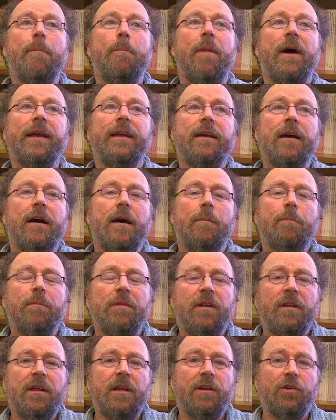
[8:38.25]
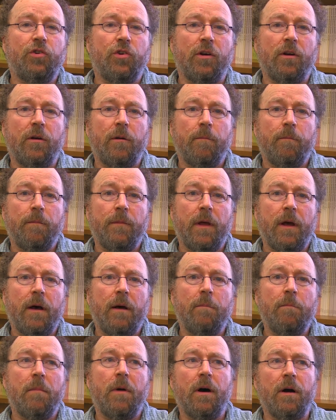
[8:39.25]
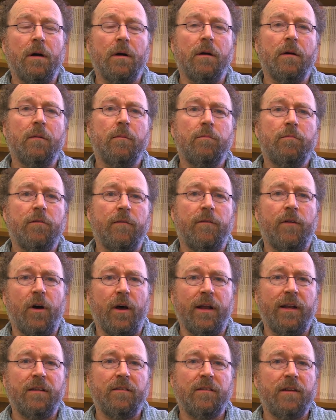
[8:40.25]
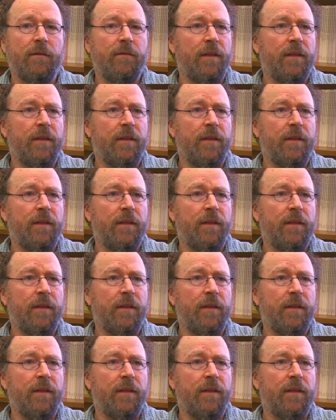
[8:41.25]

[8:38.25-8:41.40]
by competition among providers.